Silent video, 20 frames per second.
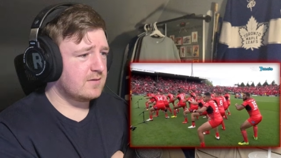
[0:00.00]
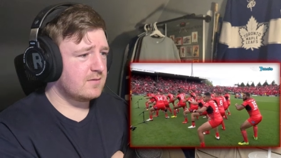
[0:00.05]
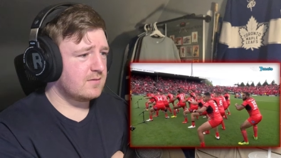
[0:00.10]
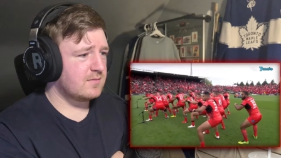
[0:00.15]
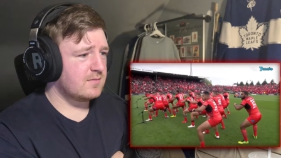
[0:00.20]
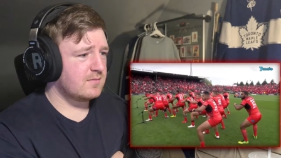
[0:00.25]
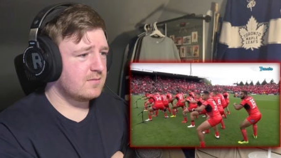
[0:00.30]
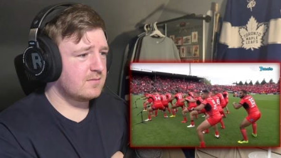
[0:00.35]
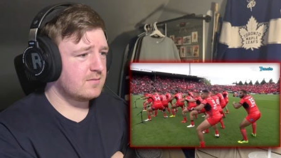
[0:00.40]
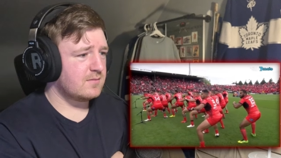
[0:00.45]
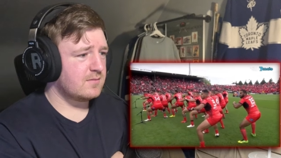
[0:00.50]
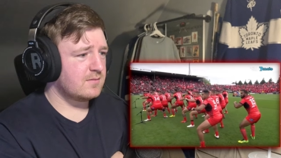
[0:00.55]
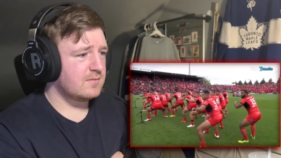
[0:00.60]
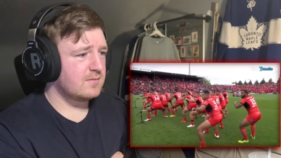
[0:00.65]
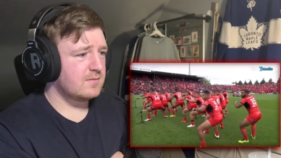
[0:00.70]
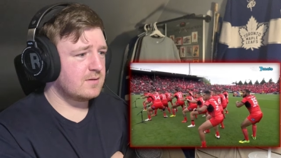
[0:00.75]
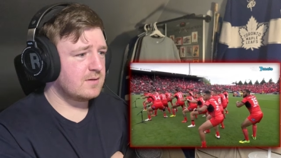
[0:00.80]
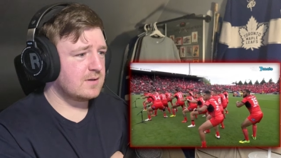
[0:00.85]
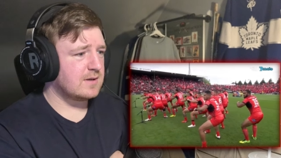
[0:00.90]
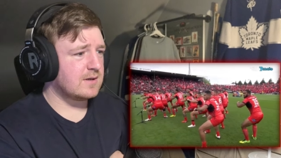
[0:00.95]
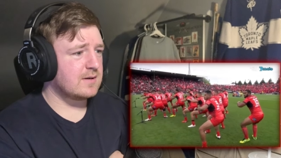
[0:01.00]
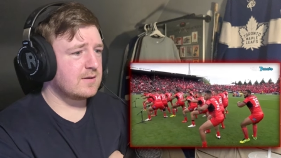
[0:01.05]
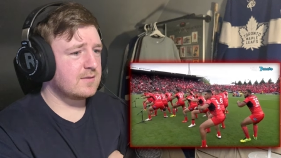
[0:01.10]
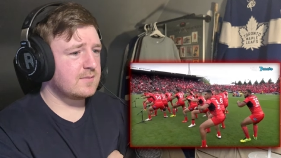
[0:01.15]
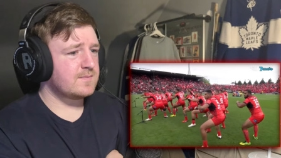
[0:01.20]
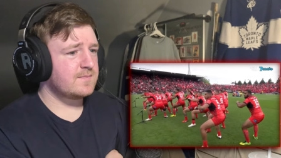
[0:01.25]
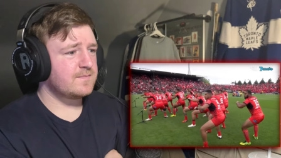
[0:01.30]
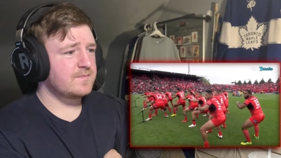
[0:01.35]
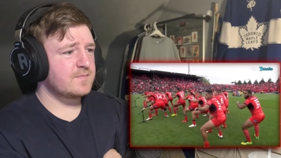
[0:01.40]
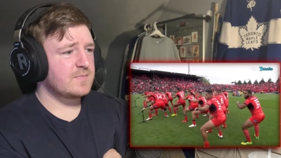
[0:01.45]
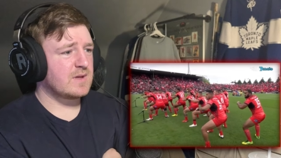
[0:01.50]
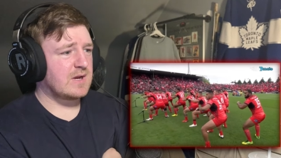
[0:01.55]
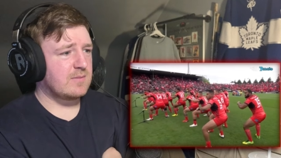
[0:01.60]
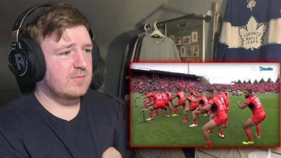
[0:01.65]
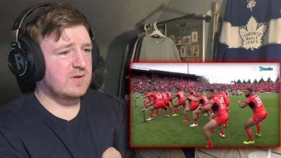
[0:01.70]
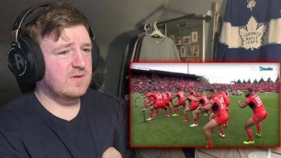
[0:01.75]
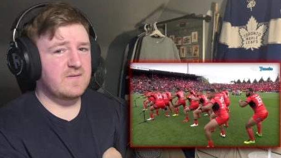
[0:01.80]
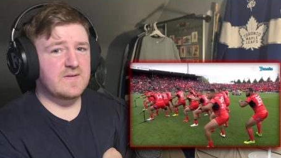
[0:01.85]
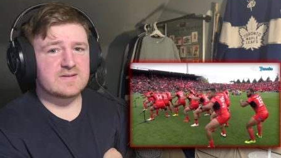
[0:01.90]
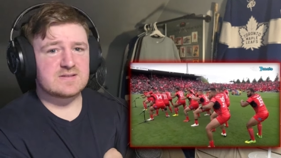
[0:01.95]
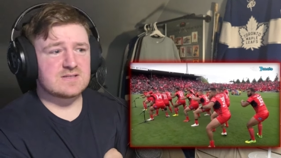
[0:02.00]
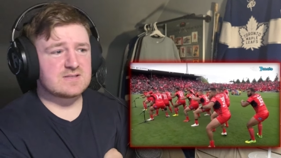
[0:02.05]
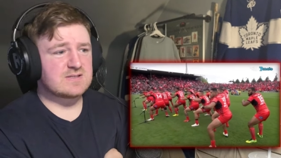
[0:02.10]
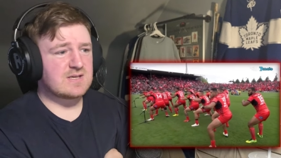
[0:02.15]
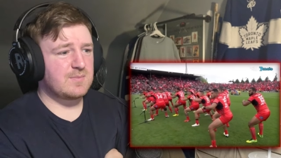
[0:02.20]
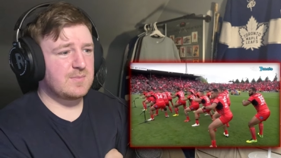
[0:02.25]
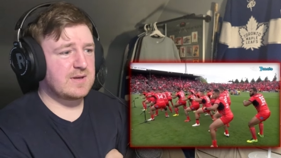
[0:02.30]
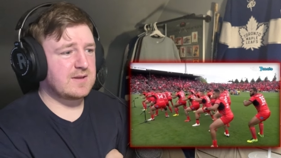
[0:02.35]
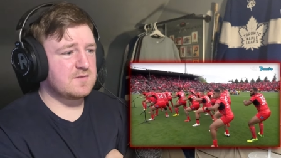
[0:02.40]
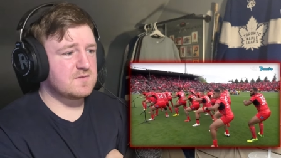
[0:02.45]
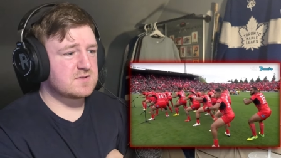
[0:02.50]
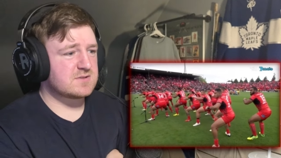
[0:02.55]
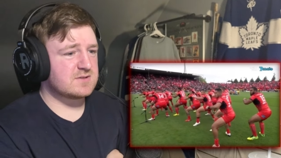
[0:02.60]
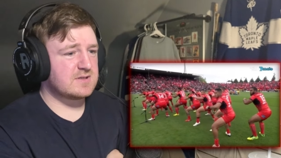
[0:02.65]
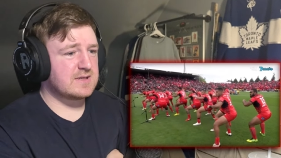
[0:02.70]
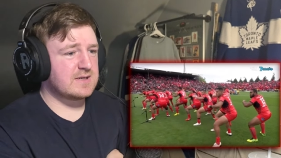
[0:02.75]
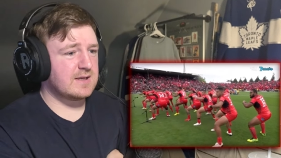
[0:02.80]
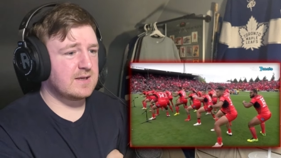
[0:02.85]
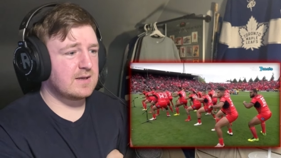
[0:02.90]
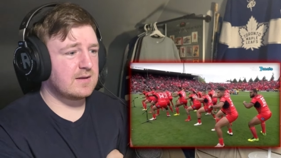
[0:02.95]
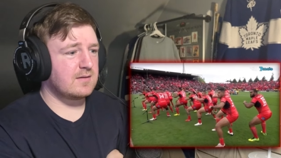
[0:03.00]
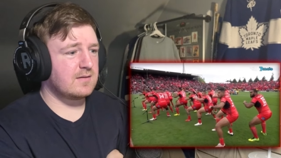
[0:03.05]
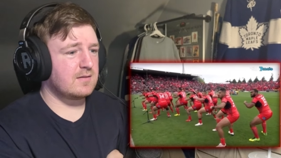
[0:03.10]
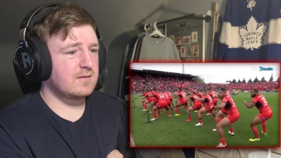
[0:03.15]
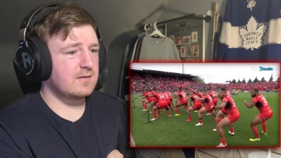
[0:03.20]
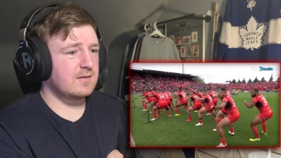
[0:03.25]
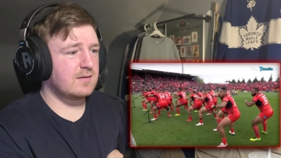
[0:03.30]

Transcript: Yeah. I believe that's the same guy that was leading it.